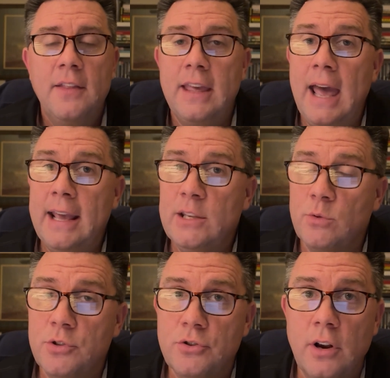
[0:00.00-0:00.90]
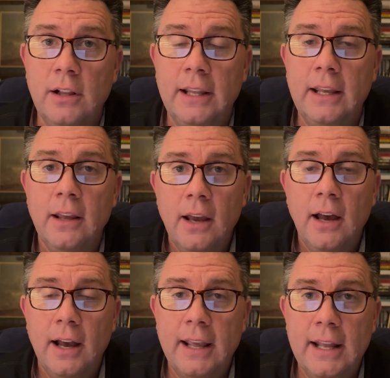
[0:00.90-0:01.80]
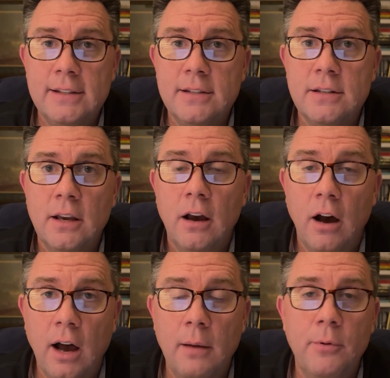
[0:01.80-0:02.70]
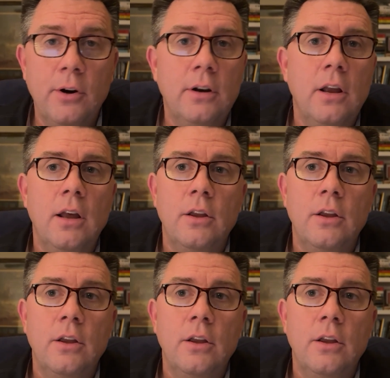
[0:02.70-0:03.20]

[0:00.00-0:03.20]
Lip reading: The Aggies were struggling against Auburn.